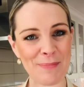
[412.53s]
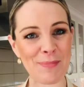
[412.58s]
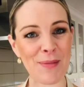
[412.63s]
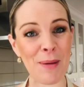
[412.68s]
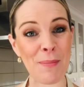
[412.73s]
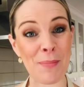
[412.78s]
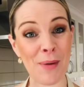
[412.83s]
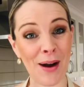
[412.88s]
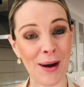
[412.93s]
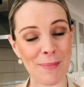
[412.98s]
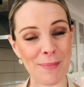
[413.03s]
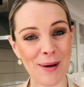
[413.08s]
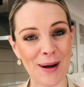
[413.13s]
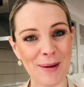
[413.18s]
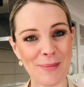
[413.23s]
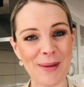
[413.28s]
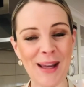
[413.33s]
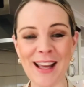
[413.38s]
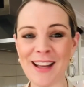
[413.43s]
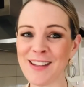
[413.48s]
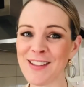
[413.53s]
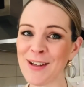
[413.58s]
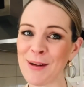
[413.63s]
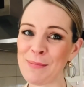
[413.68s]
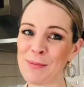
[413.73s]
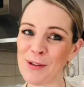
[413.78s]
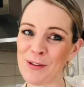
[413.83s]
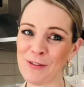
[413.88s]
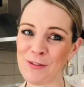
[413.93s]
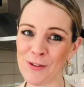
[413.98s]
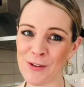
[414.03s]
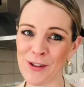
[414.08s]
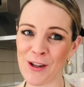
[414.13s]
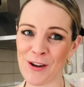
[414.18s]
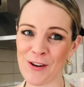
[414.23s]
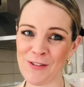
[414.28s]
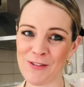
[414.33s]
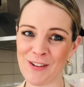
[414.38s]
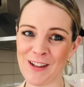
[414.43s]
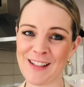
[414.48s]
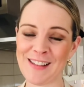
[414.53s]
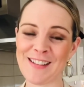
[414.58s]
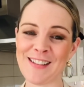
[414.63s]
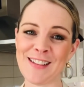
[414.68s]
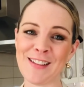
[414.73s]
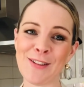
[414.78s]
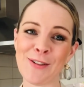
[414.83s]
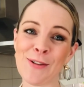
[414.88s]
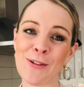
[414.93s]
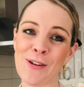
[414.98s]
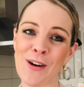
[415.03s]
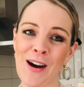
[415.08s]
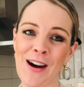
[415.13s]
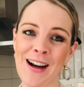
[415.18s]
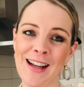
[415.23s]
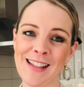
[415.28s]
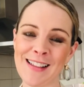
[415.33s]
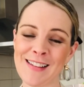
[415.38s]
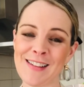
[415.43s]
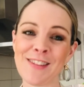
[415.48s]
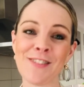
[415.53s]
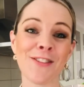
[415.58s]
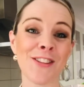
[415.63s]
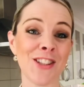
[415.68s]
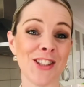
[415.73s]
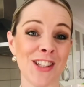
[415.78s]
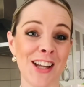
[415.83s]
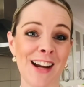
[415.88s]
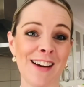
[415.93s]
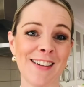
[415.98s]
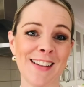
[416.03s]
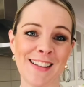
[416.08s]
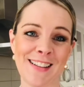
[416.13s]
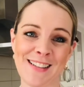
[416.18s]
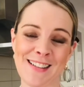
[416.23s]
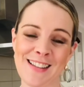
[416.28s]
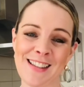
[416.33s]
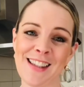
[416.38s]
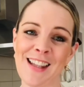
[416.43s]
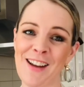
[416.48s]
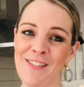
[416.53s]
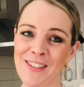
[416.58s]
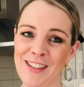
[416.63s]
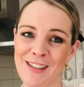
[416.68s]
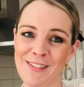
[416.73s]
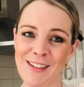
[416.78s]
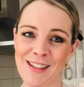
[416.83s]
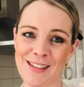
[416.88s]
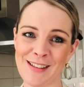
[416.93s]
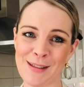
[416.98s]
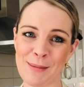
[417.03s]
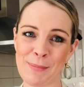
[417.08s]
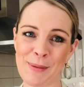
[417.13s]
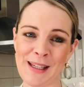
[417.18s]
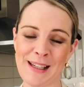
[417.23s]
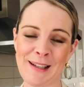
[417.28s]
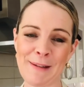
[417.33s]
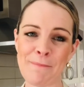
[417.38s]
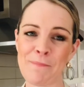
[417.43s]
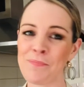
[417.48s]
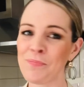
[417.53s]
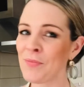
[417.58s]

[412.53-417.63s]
my mum and her beautiful girlfriends in the Cook Islands for sharing this lovely recipe.